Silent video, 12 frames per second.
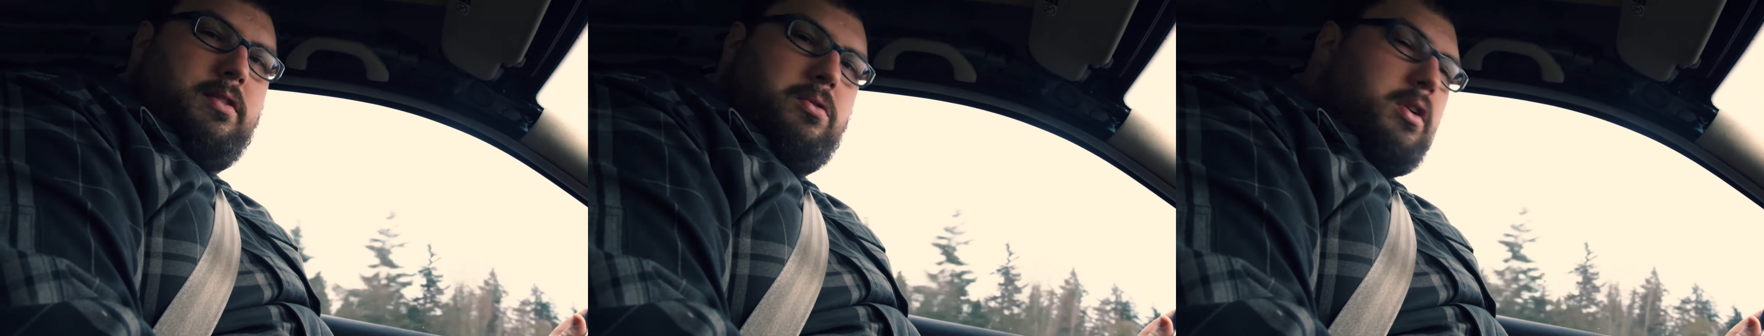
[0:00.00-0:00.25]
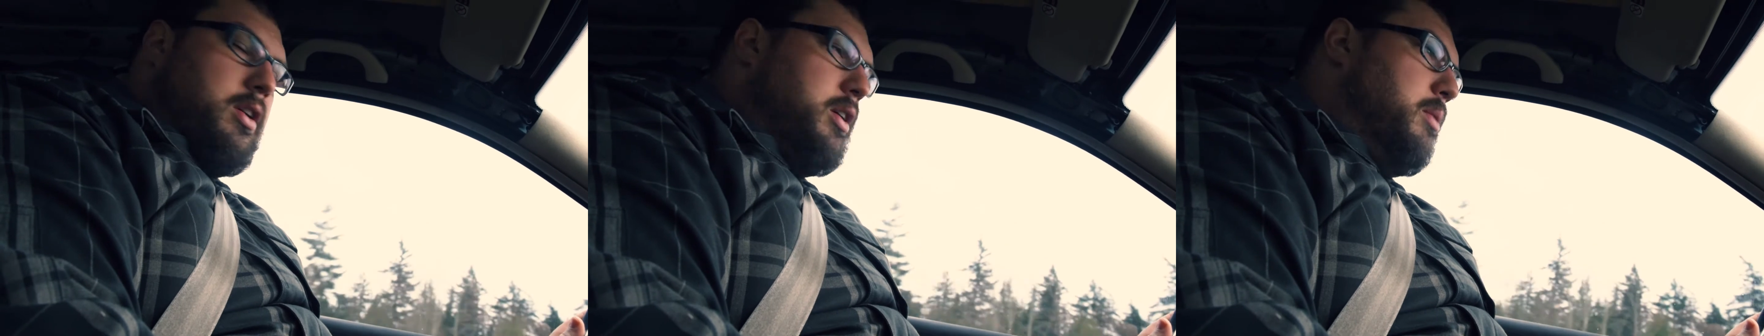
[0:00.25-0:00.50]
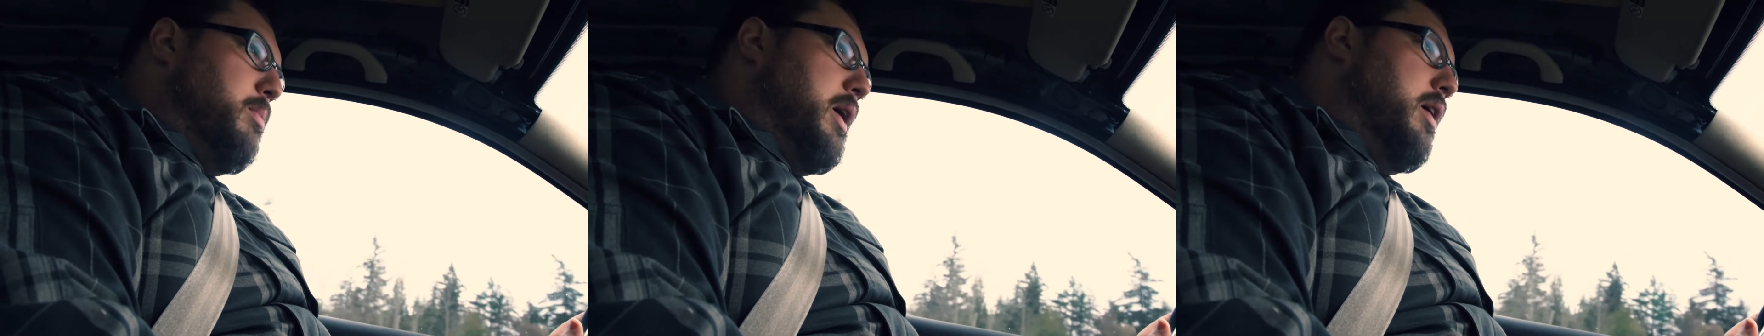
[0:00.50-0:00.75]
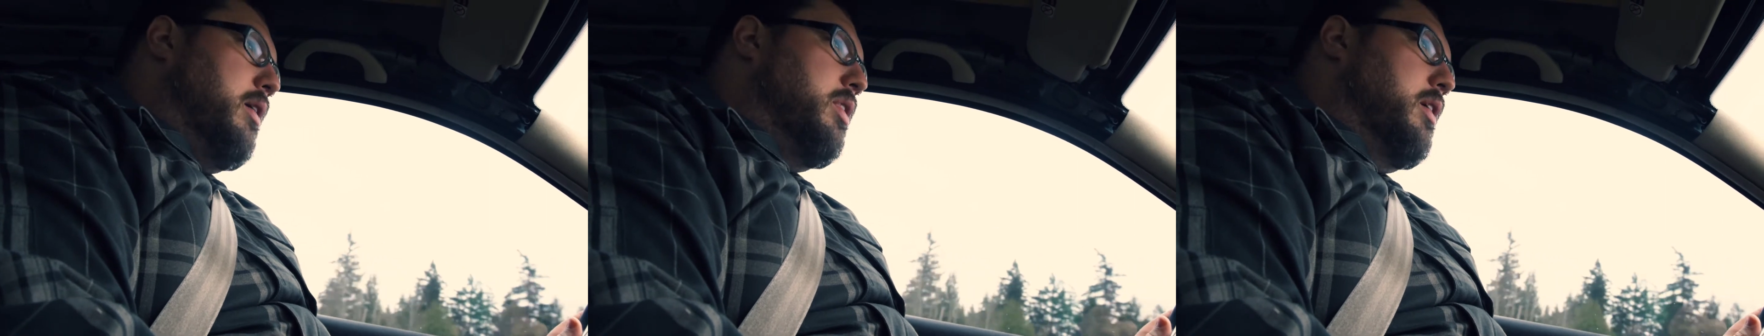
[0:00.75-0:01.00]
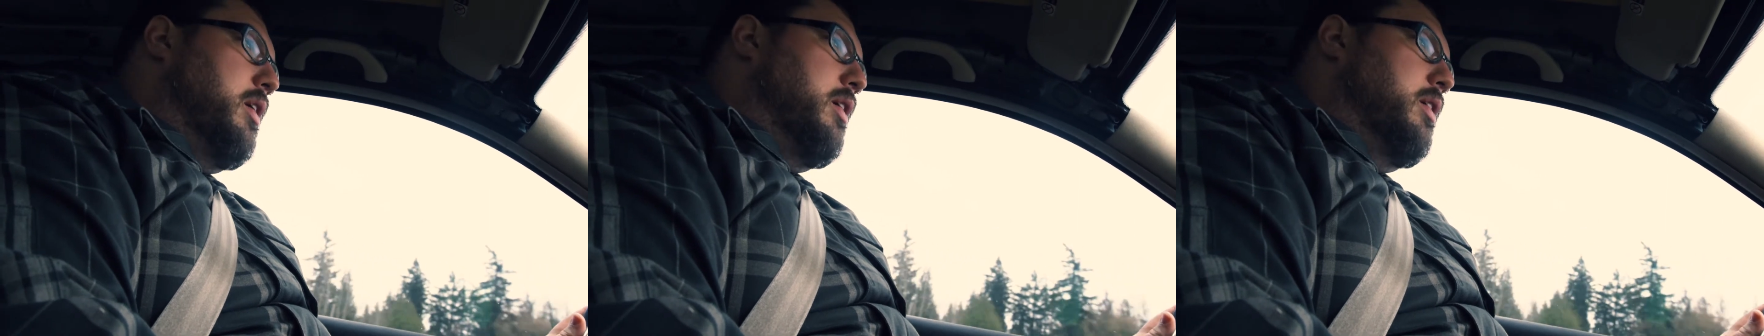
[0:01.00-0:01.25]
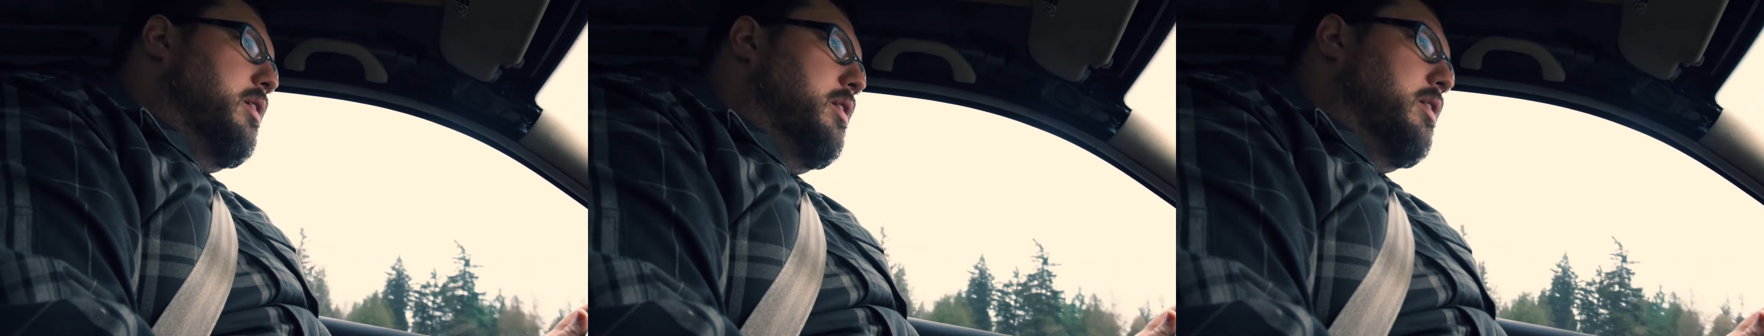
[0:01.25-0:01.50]
and running a marathon
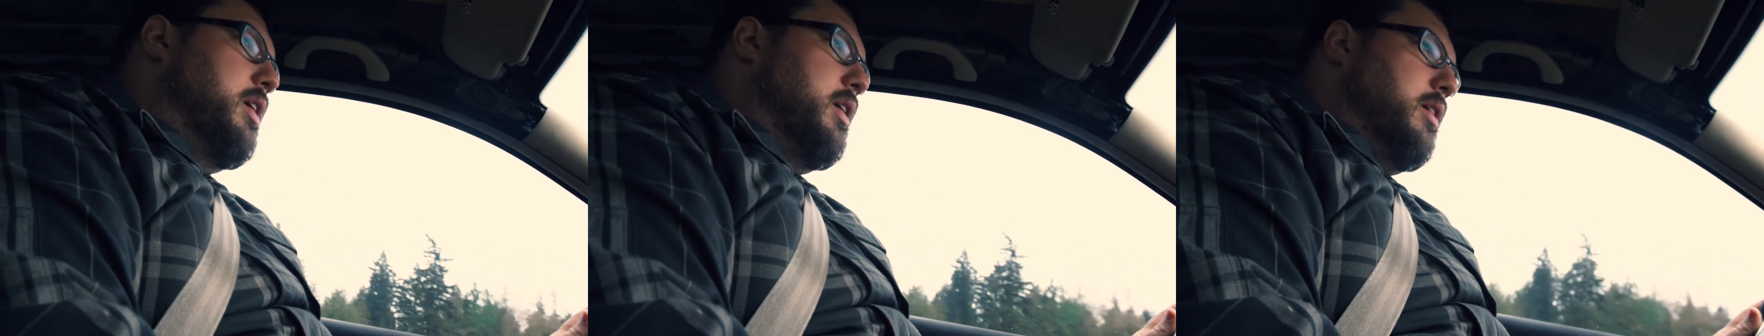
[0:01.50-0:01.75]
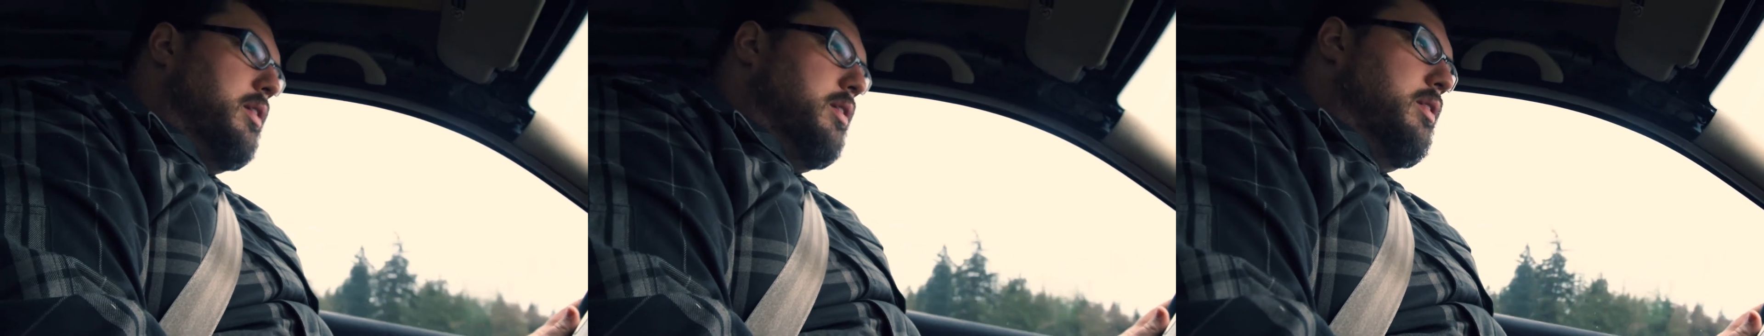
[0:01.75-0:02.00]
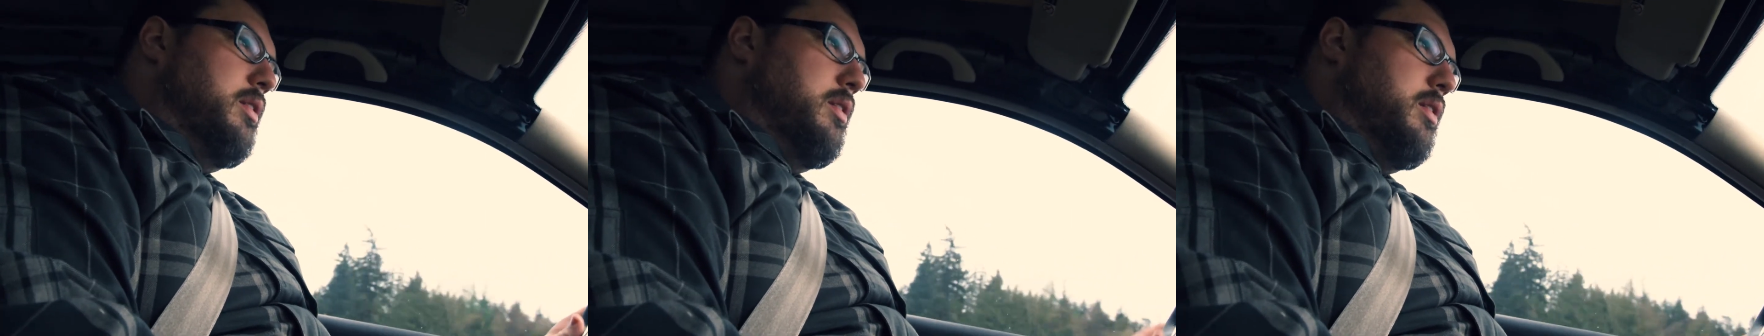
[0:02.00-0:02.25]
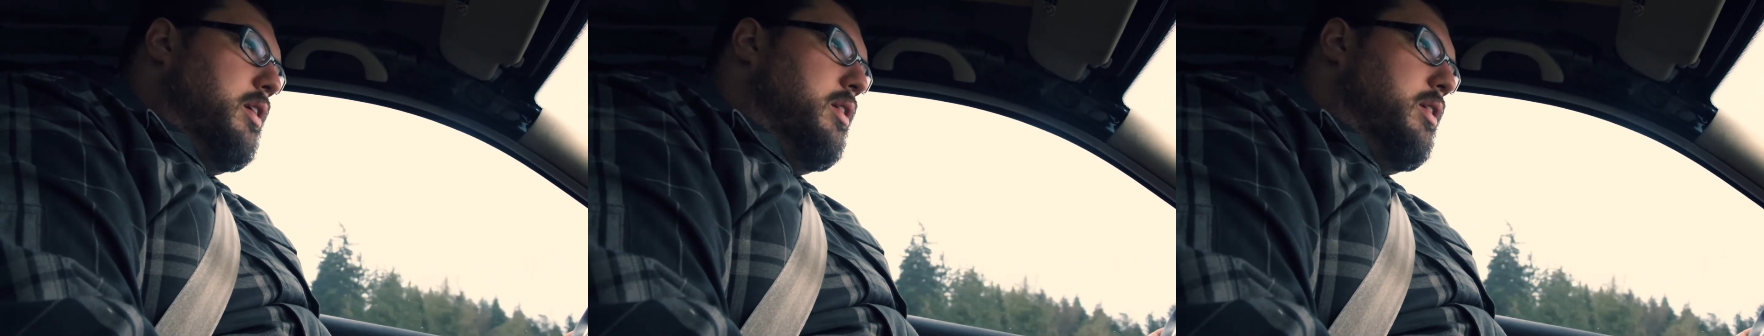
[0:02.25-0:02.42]
and getting